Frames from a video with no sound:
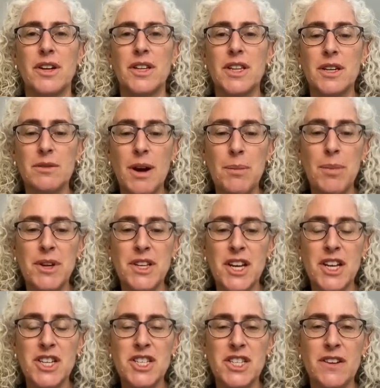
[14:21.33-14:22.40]
The
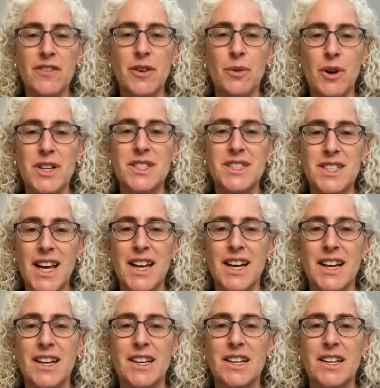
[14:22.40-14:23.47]
repetition of the word
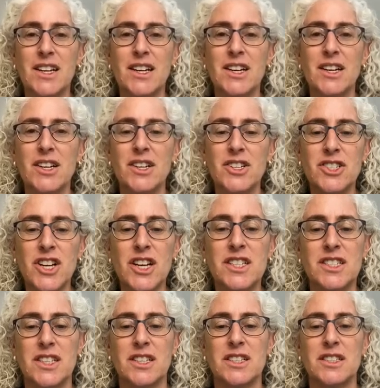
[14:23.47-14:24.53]
Tzedek,
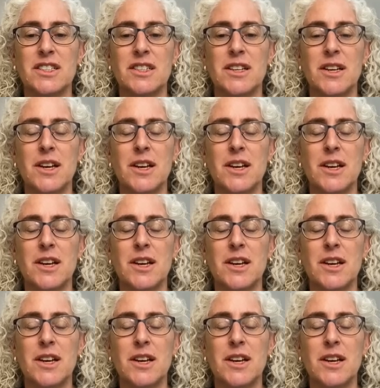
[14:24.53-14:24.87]
justice,